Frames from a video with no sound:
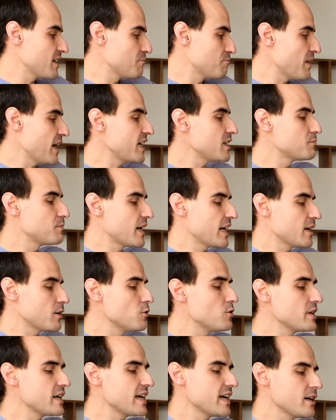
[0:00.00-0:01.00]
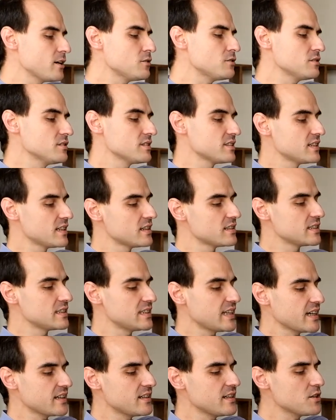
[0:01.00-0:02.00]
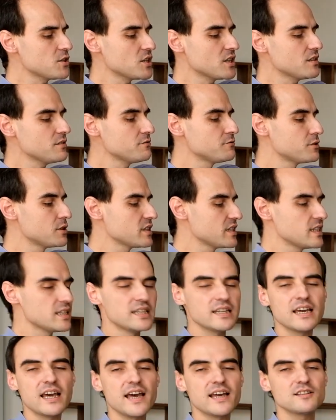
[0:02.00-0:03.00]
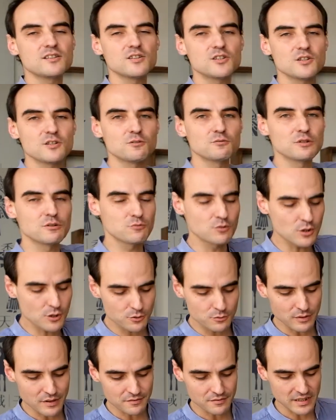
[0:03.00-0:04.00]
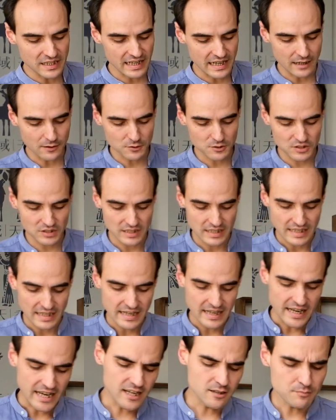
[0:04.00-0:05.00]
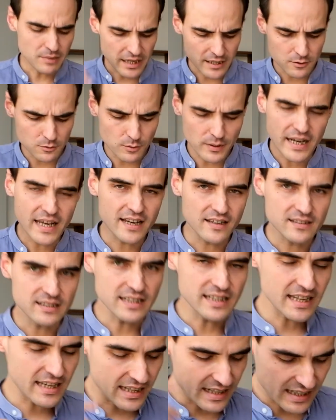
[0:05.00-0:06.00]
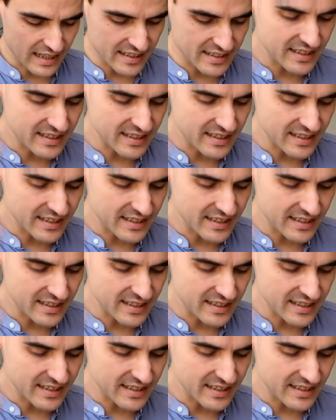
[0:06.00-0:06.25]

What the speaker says: made by Hong Keo, the technician for the NGO we work with in Laos. And by the way, I think I'll